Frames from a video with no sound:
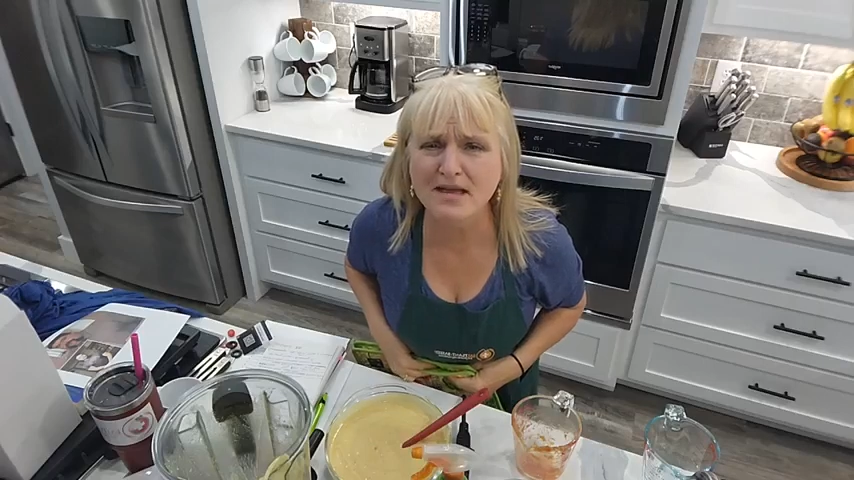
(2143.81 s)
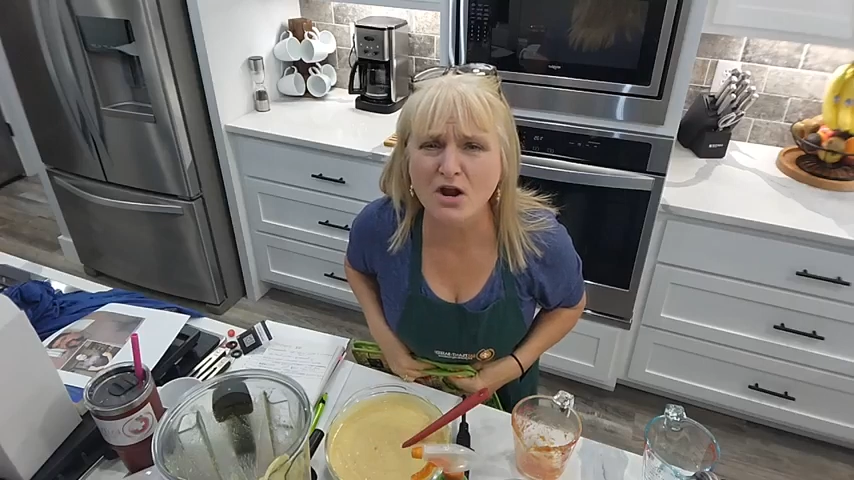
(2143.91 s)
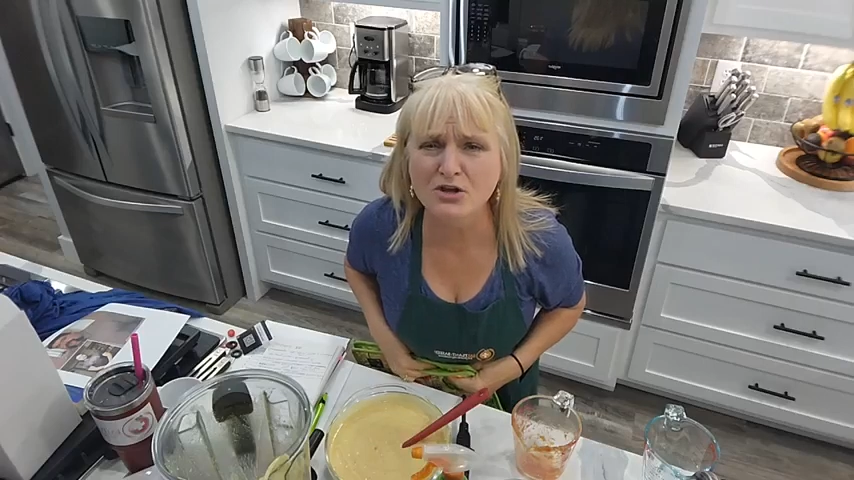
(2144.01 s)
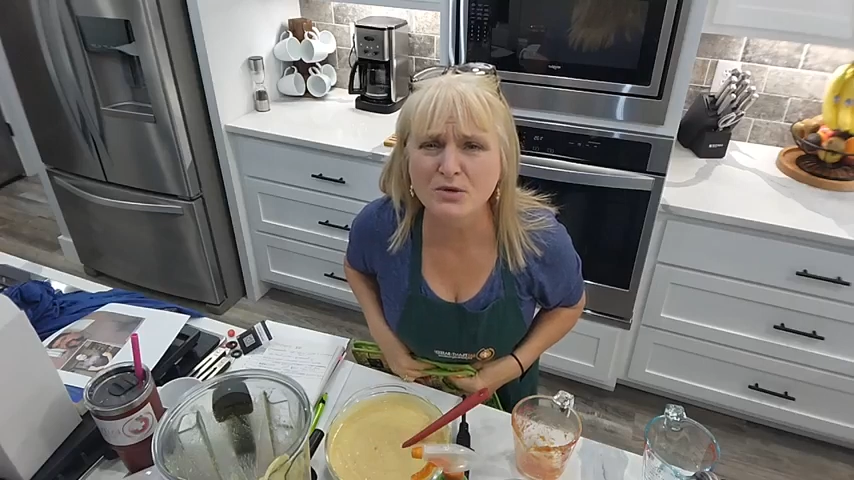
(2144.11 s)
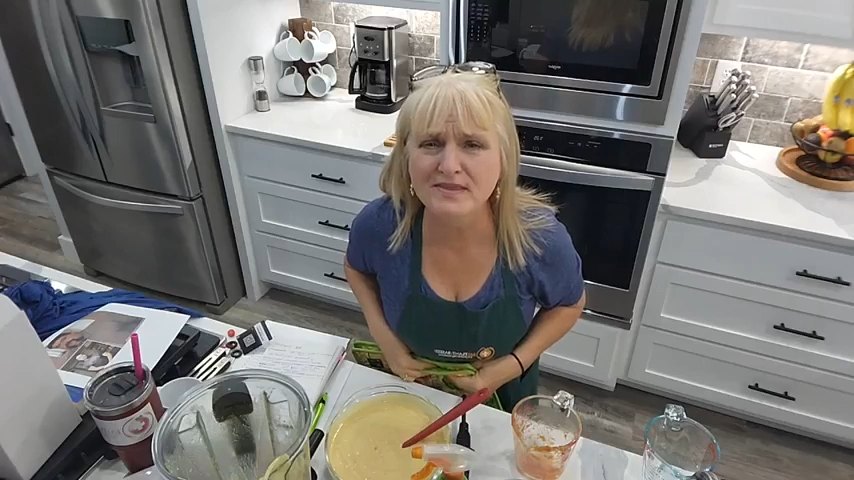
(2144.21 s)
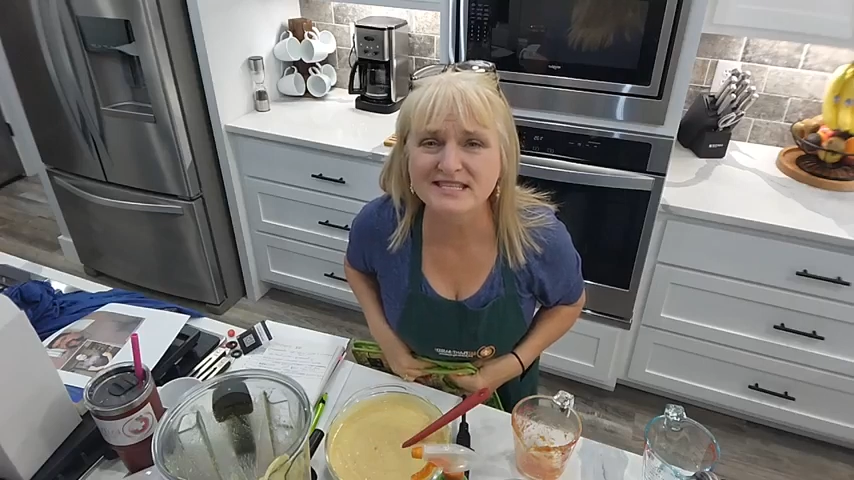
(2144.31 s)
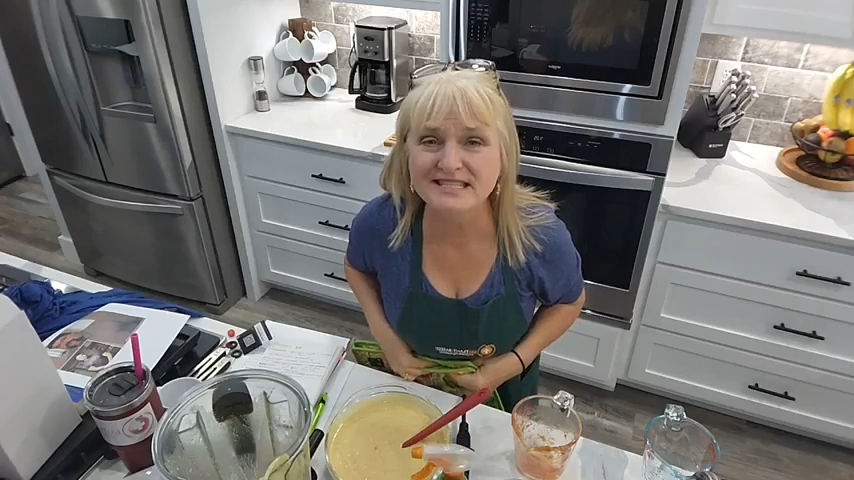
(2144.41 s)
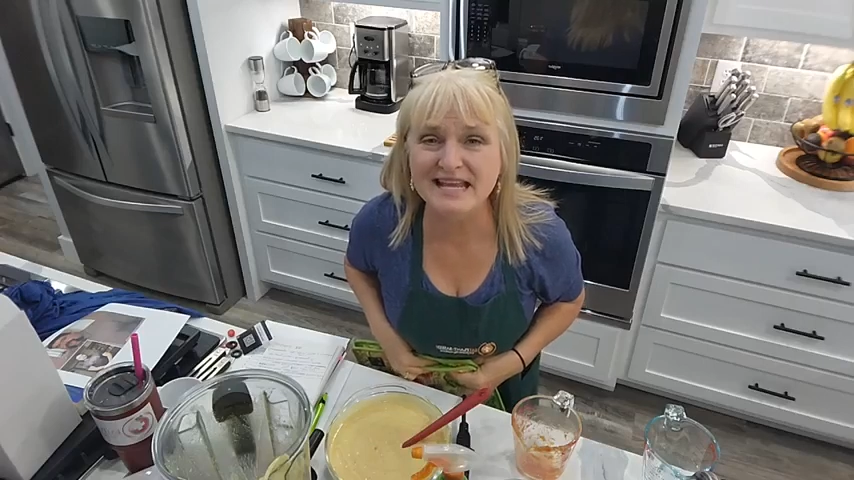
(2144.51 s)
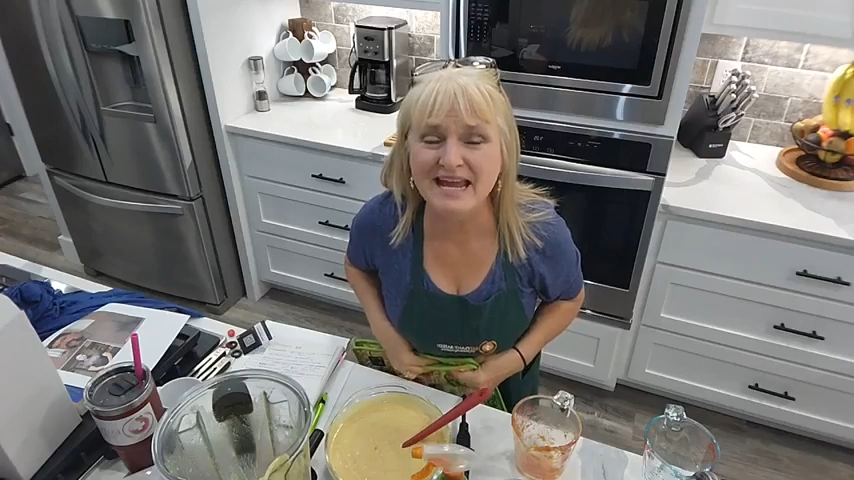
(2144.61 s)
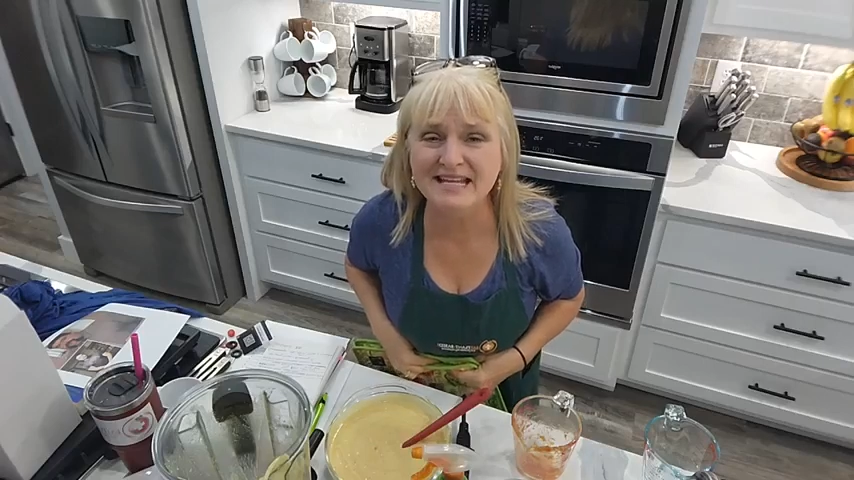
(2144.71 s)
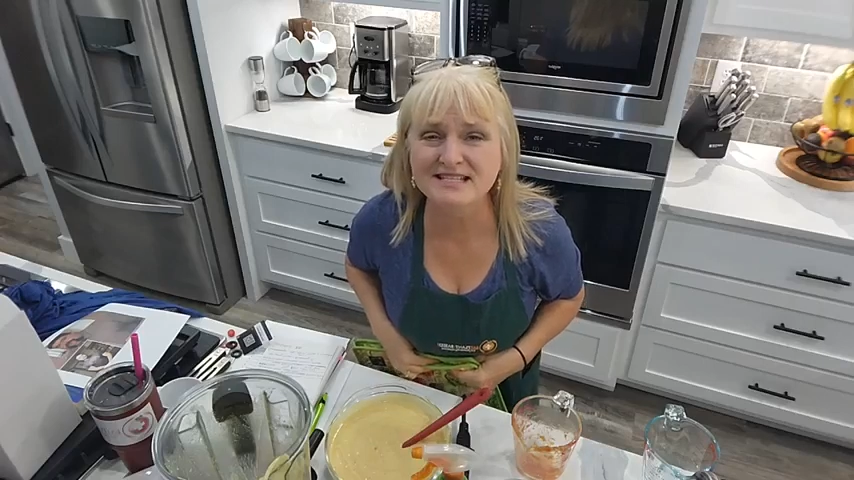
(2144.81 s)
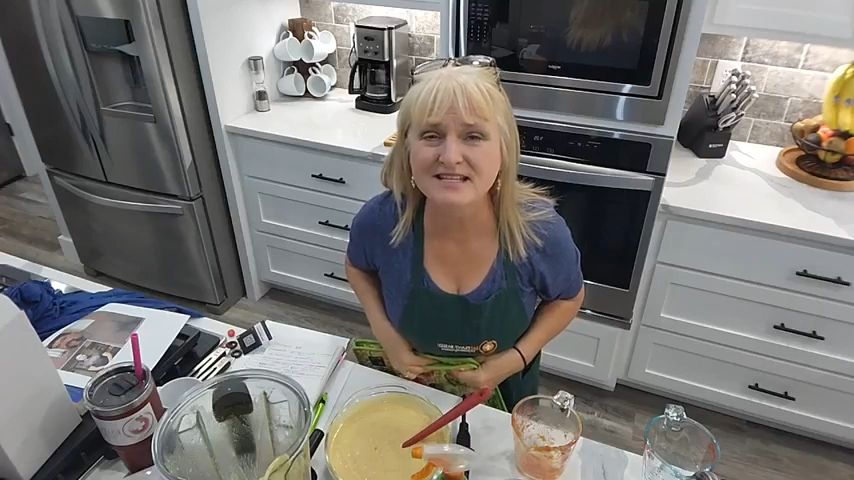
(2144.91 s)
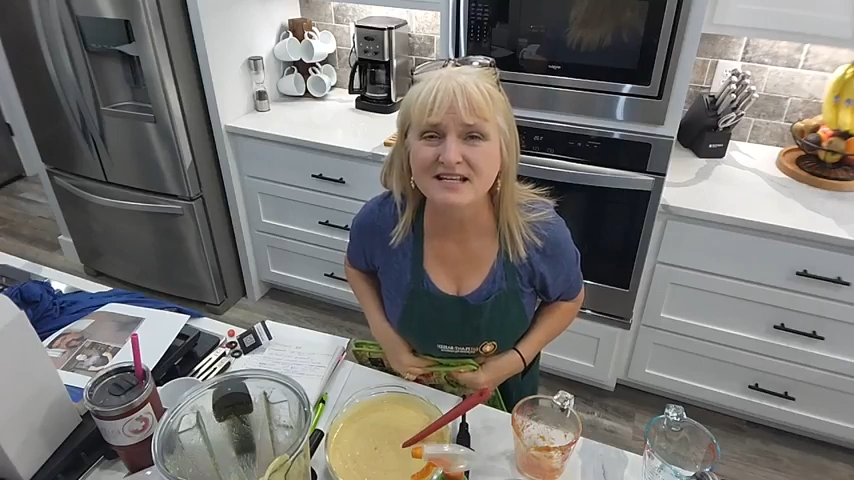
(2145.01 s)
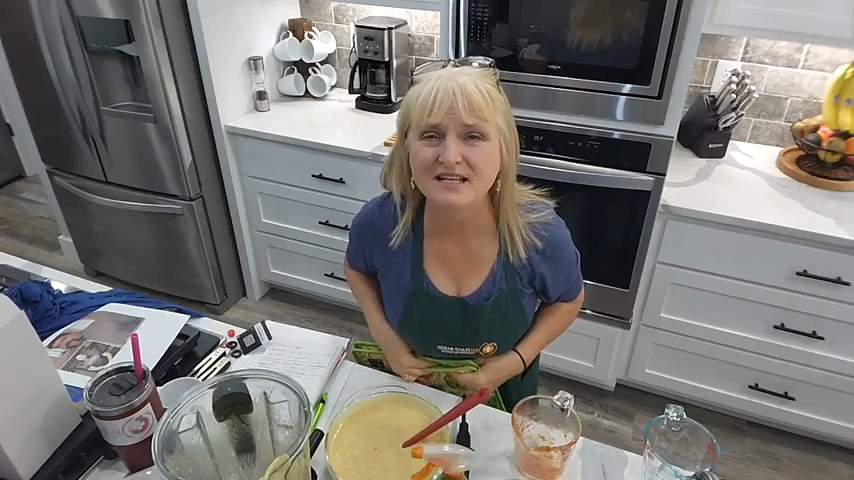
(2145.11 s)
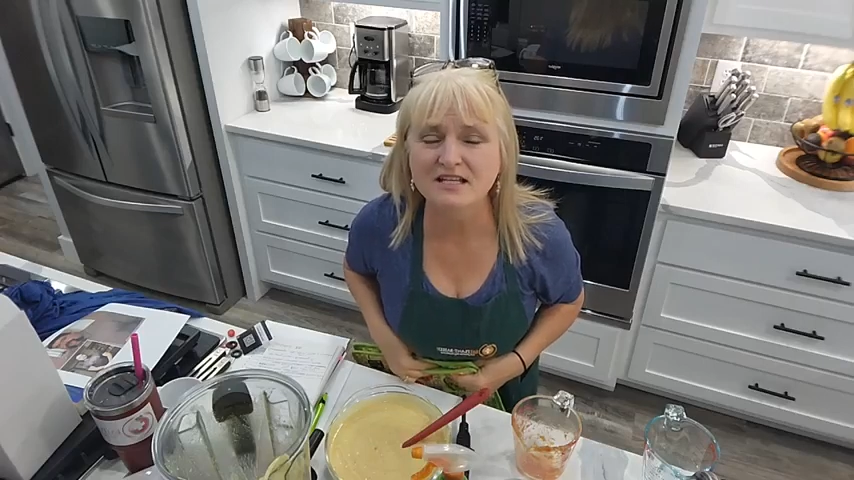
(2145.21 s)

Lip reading: but are you in the States?